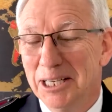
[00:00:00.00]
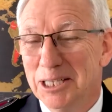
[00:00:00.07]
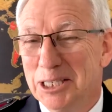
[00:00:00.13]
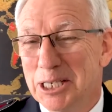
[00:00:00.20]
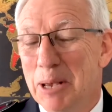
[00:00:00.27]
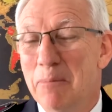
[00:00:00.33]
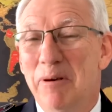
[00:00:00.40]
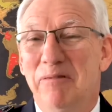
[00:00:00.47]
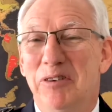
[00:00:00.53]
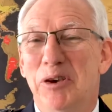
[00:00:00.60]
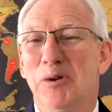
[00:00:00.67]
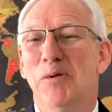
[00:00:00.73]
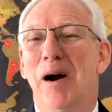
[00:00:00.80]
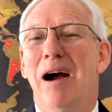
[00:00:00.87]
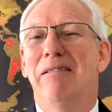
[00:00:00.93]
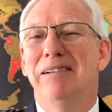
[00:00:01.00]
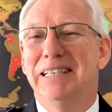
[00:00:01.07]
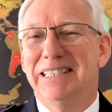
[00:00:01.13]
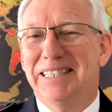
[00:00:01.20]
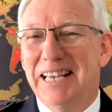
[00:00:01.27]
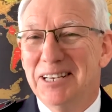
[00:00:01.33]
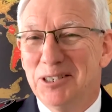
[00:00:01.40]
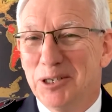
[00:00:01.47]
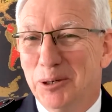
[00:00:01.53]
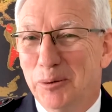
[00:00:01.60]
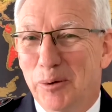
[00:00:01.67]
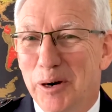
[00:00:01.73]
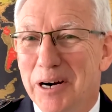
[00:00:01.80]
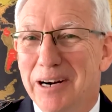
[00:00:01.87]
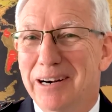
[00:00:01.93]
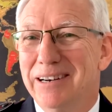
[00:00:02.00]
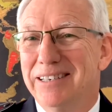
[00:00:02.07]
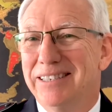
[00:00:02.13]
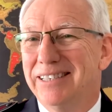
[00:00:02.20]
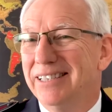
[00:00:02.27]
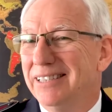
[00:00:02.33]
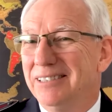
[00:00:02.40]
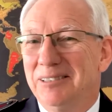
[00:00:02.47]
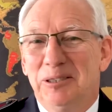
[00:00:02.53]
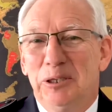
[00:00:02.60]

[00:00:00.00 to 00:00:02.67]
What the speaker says: Some of you are essential workers and